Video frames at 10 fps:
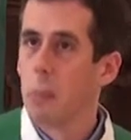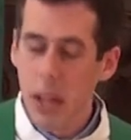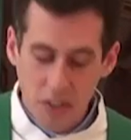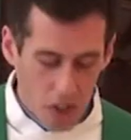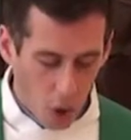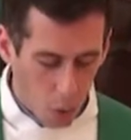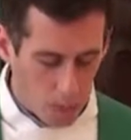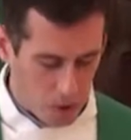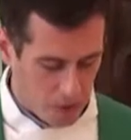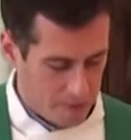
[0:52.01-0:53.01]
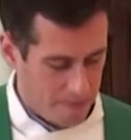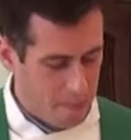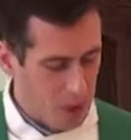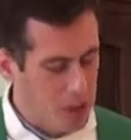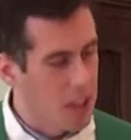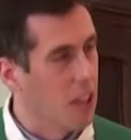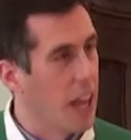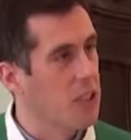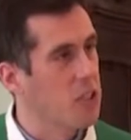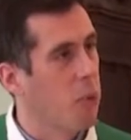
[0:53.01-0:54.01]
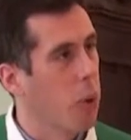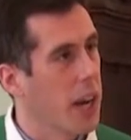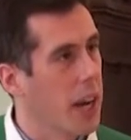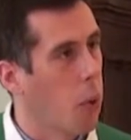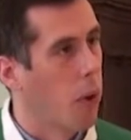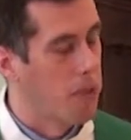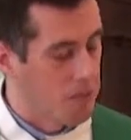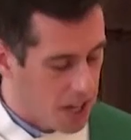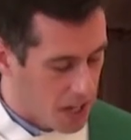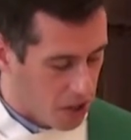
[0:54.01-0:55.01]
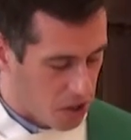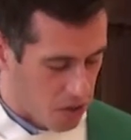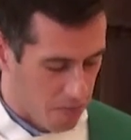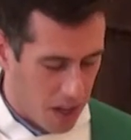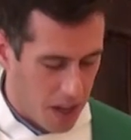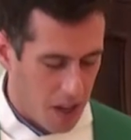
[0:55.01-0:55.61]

Pleasant homes built in the last 40 or 50 years,